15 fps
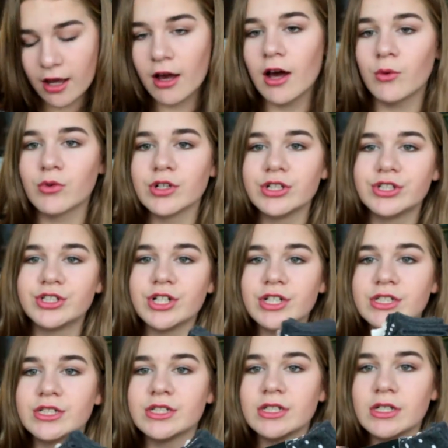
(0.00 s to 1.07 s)
got was
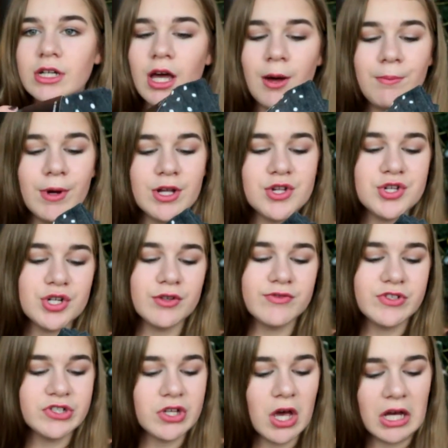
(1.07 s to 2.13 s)
just a bunch of
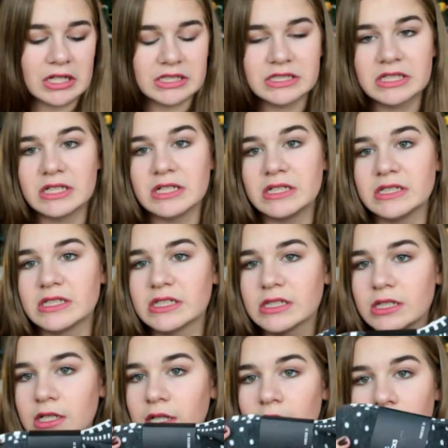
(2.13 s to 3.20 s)
socks because
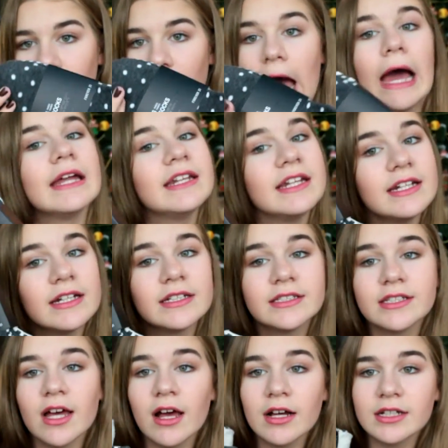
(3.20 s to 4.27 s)
I needed
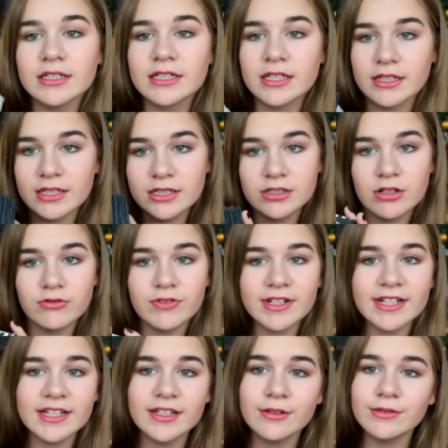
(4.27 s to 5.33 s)
socks, and these are
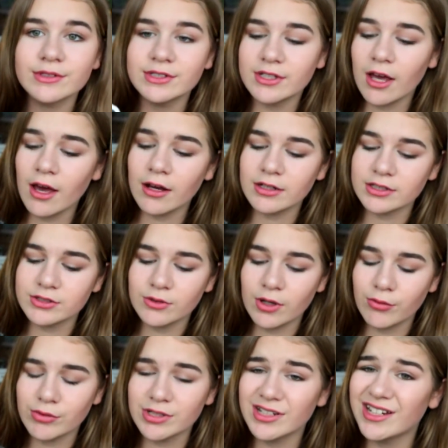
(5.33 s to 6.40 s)
really cute socks, so I
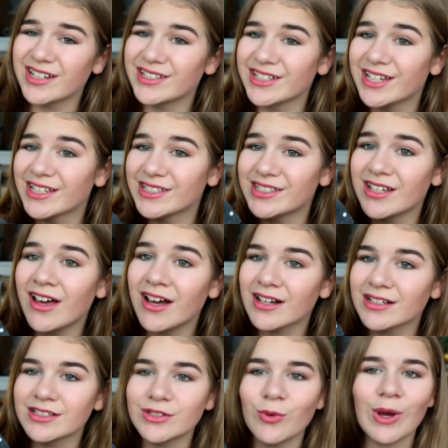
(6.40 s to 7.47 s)
wanted to get
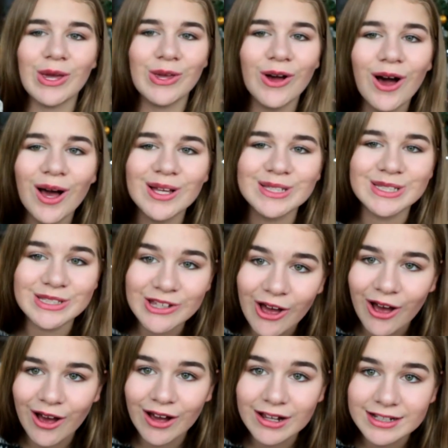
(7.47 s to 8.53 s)
socks, so I got
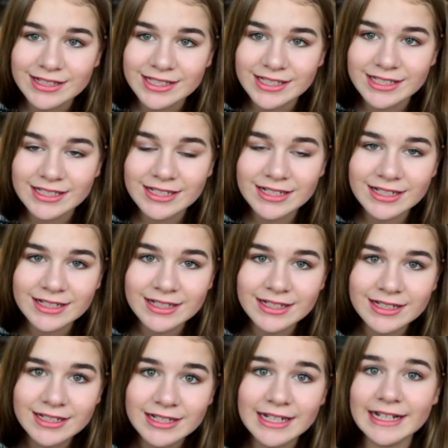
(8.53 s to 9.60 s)
socks.
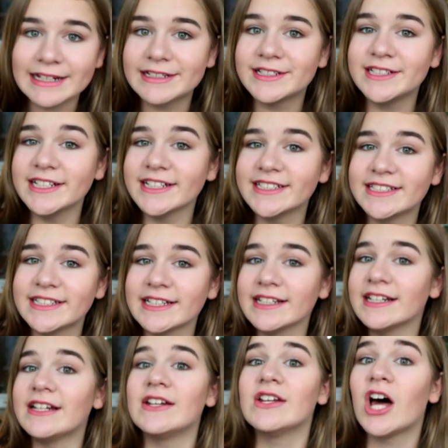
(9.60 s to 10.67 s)
It's just
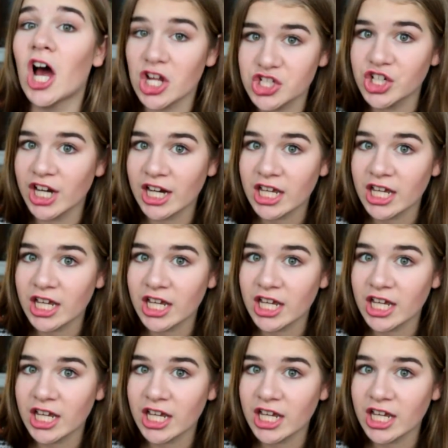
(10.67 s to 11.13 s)
logic.